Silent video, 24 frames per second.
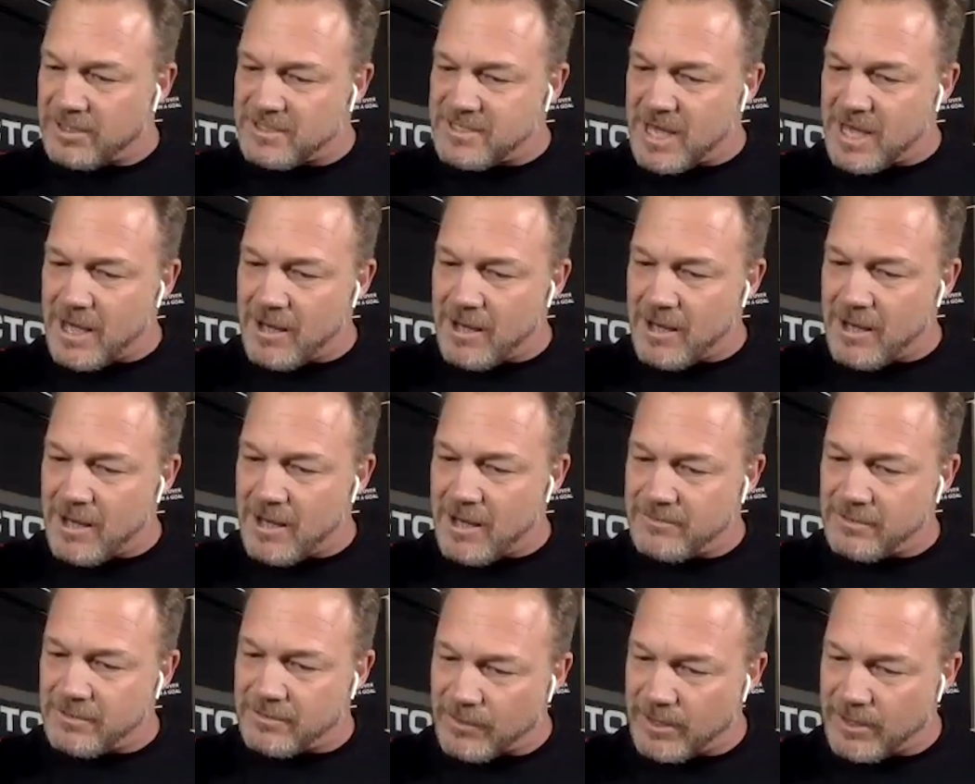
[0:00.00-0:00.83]
I looked
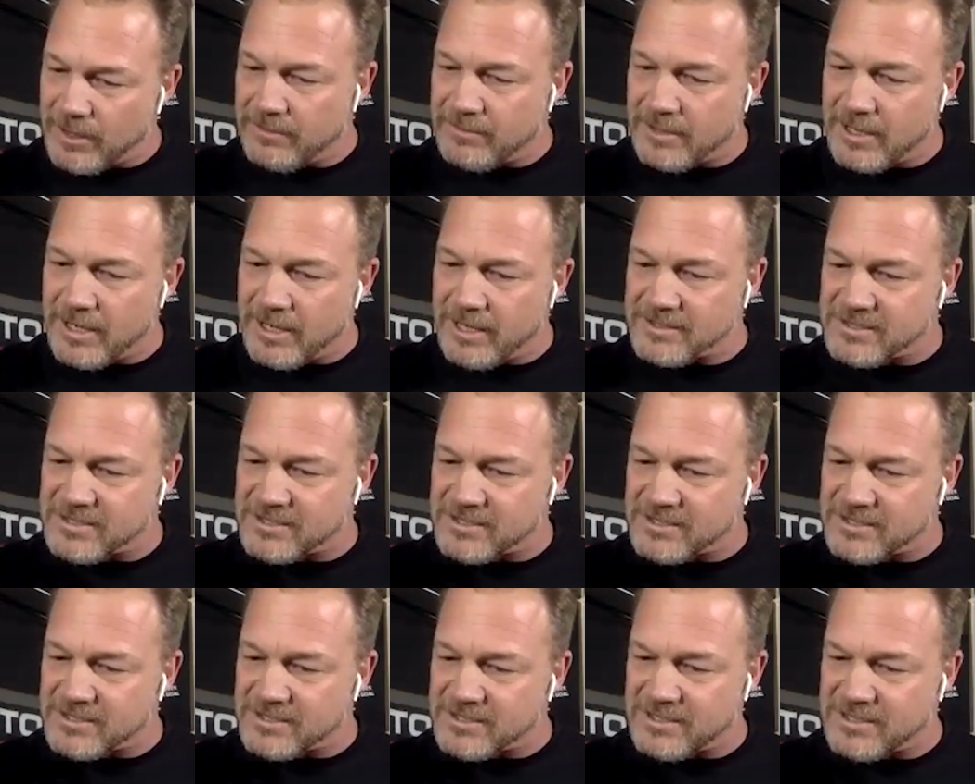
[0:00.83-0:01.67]
down to the 3
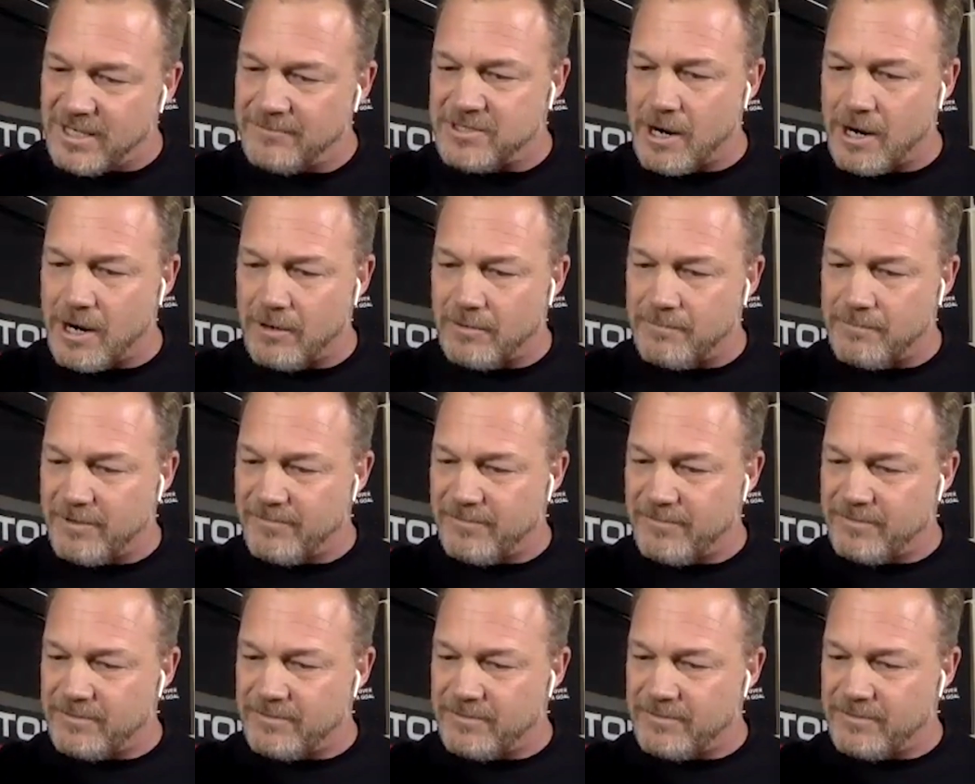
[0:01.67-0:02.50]
things Steve
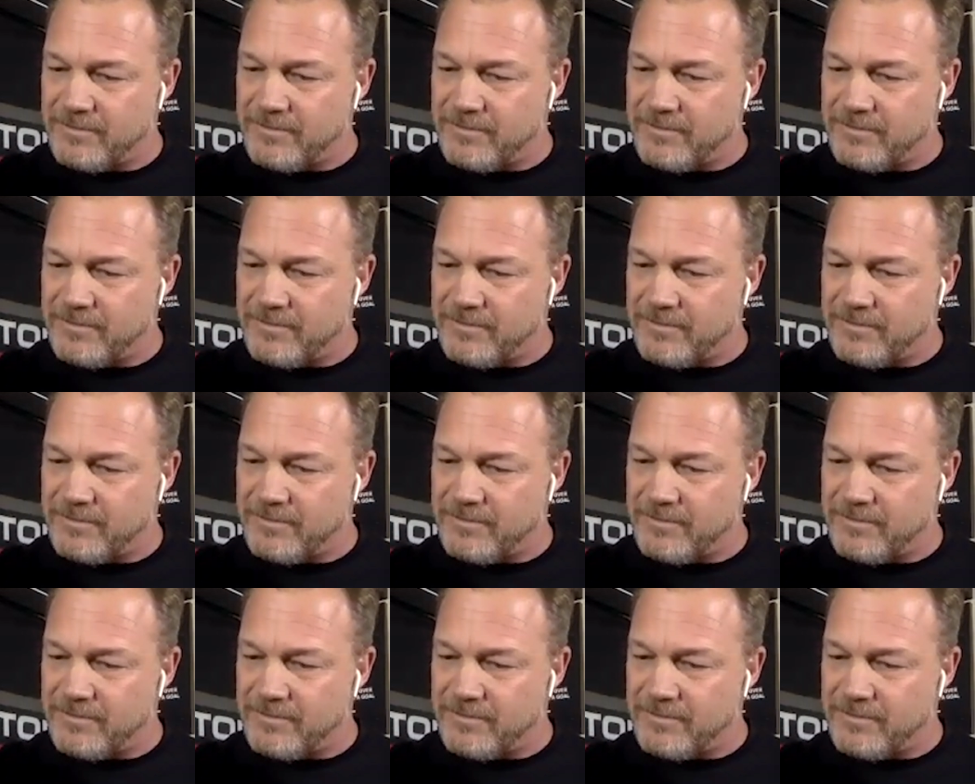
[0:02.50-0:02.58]
shared.